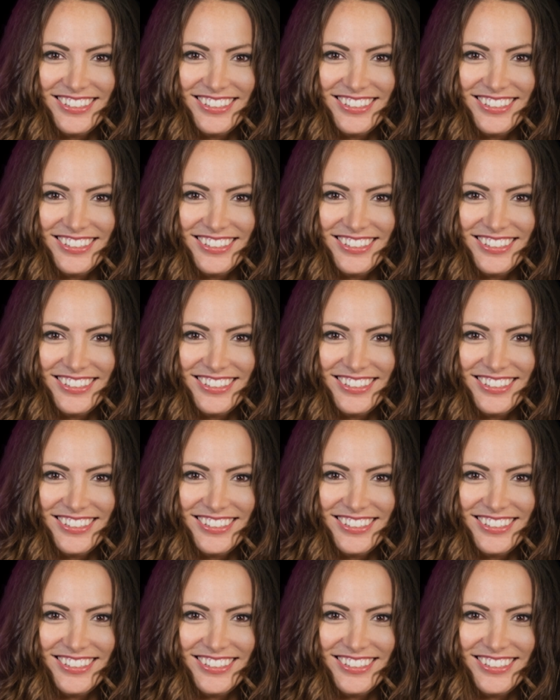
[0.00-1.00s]

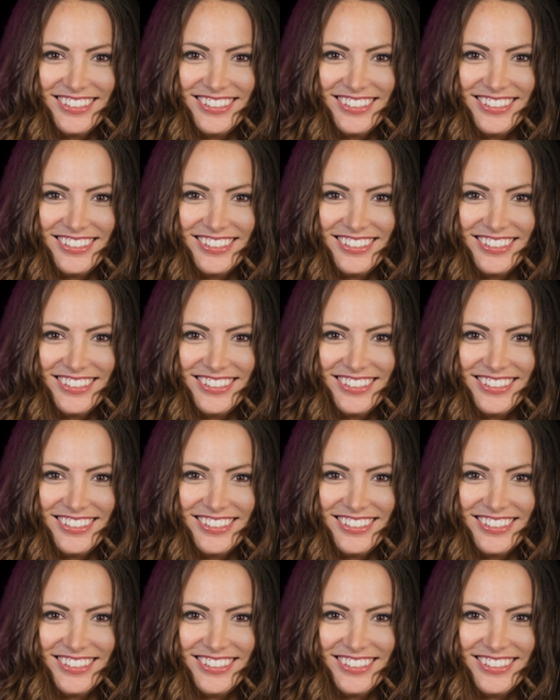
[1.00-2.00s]

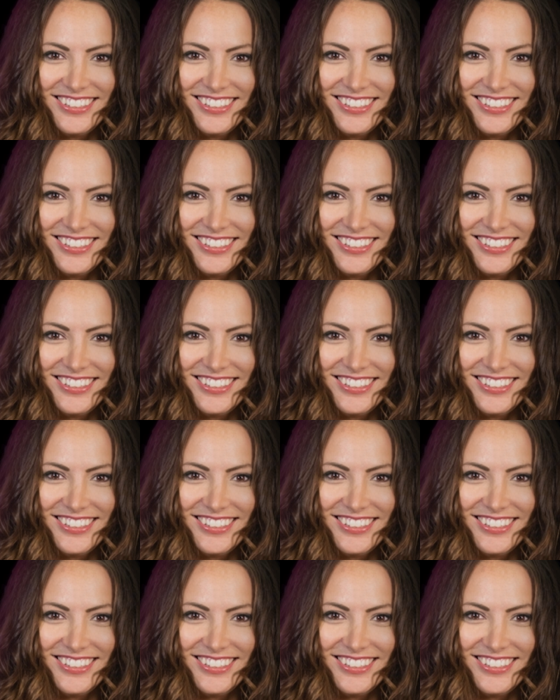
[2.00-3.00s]

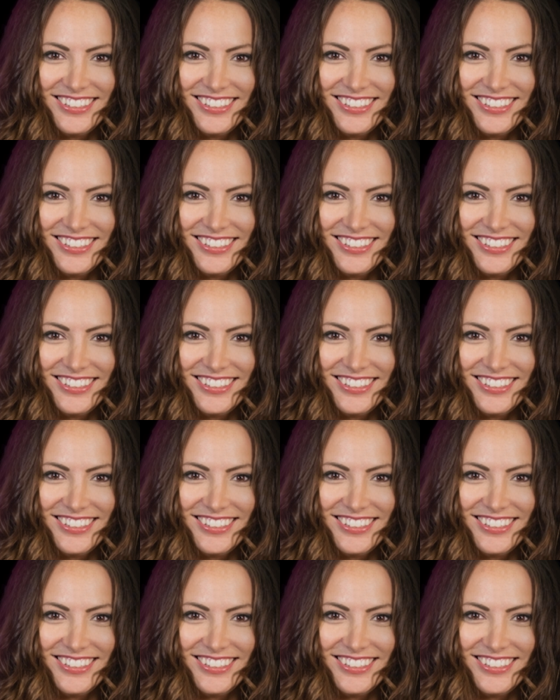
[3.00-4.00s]

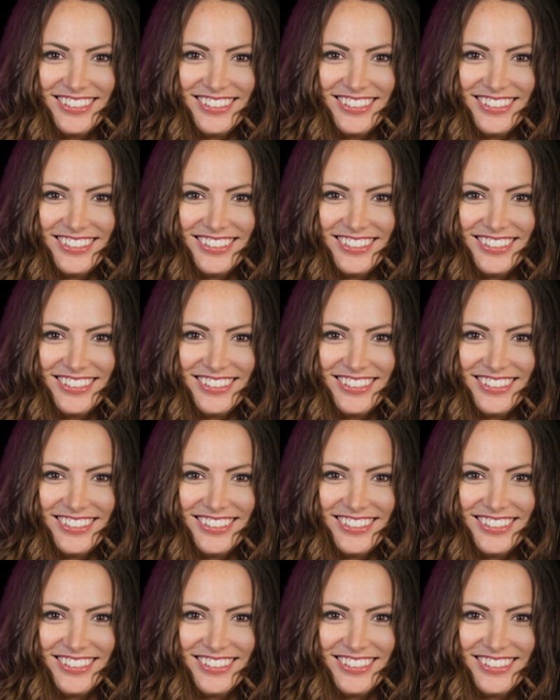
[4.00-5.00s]

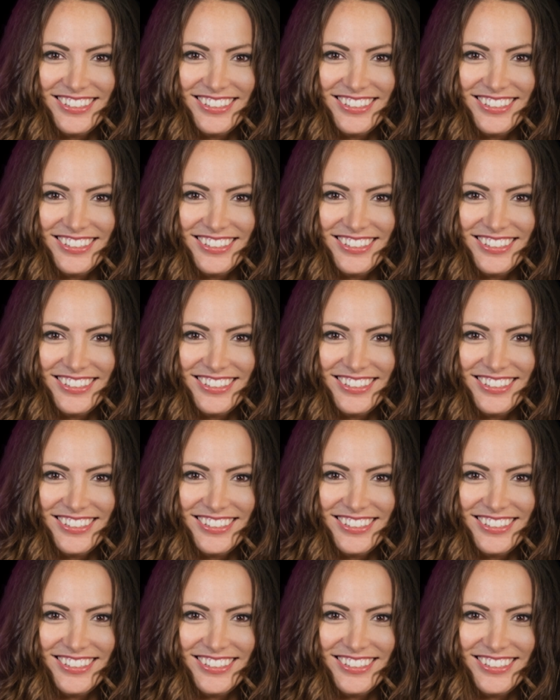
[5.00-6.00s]

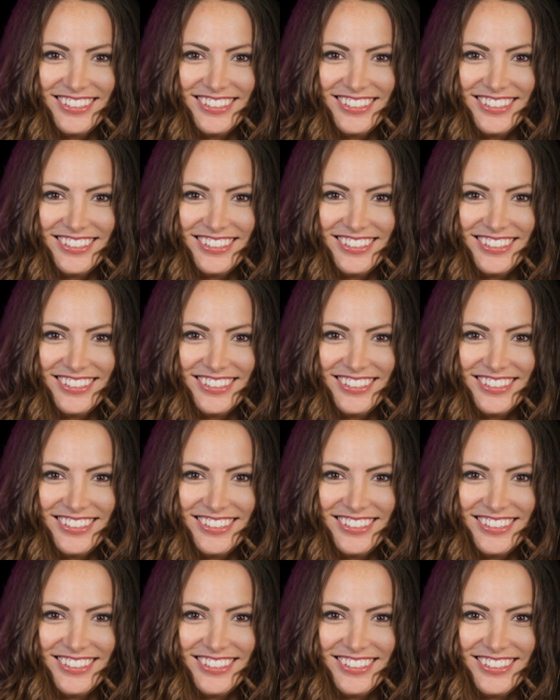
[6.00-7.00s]

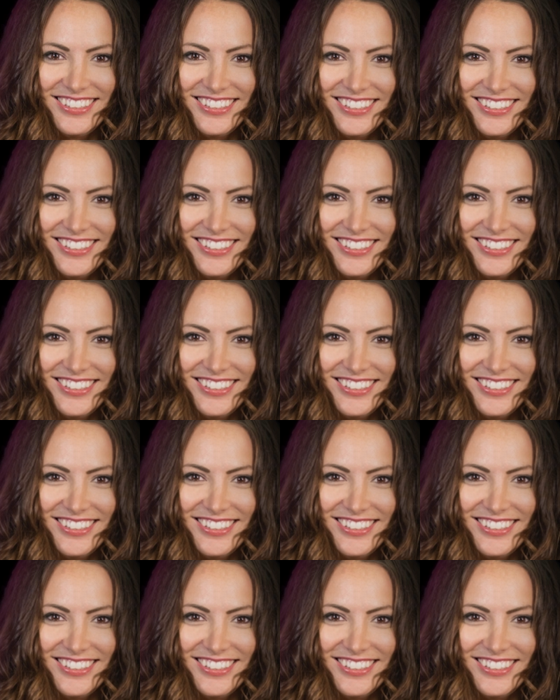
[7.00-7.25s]
(no lip movement)